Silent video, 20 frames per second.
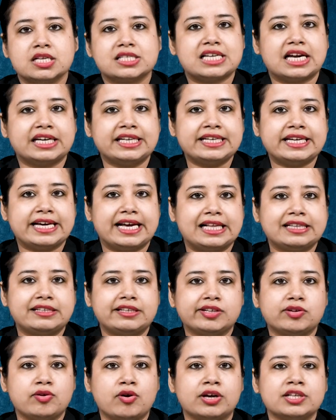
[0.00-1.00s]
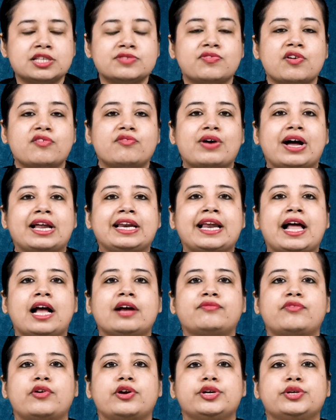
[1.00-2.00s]
studied health records for
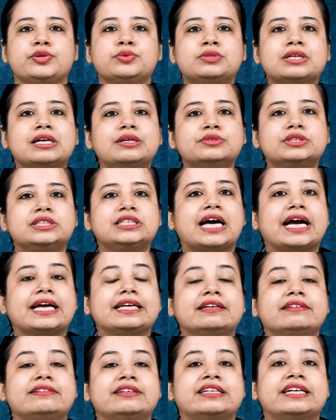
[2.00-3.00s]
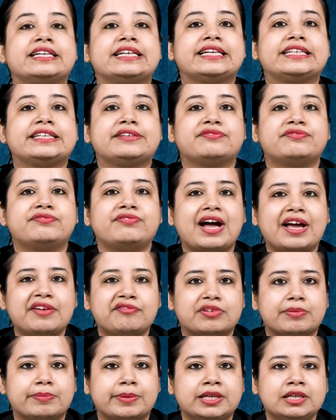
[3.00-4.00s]
1,42,985
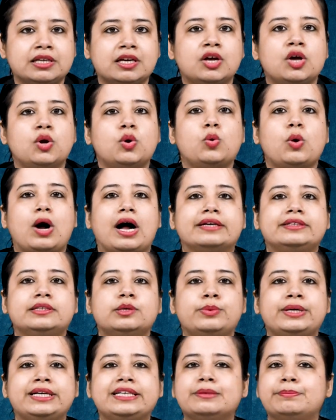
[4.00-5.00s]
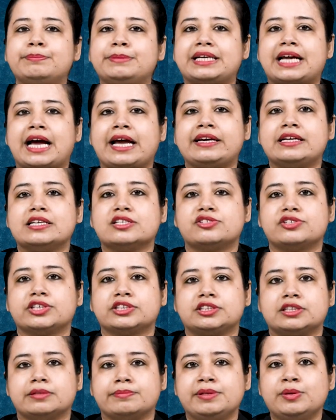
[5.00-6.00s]
women who underwent a benign
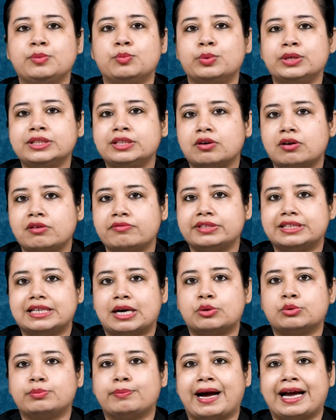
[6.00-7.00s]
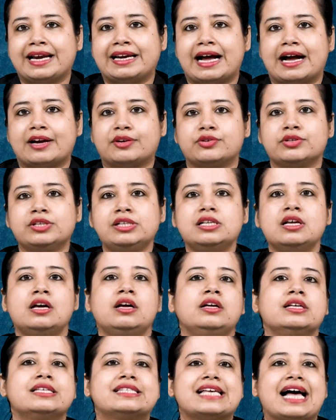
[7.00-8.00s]
hysterectomy with or without bilateral
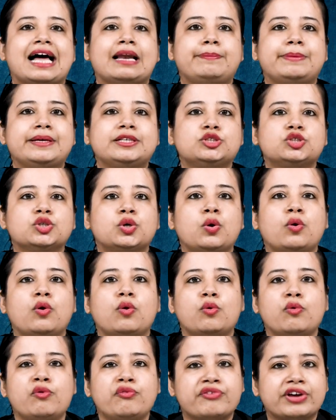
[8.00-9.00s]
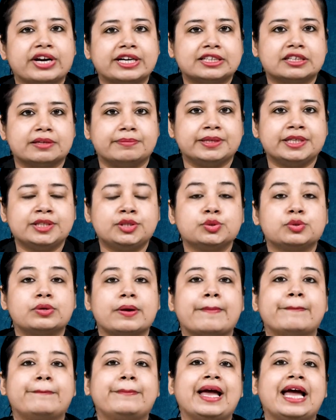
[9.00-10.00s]
salpingo-oophorectomy to
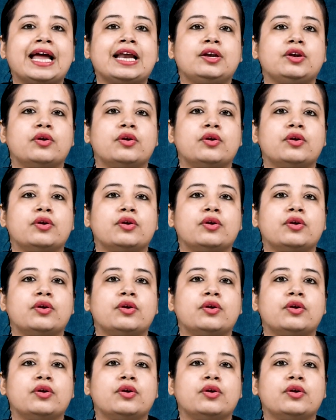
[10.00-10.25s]
compare